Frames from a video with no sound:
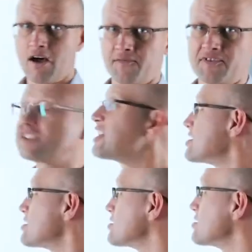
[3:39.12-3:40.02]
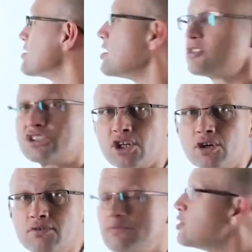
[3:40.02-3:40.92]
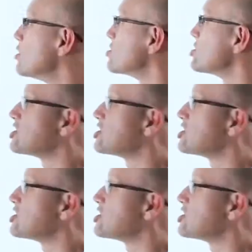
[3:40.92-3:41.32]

of the sentence. So, we use the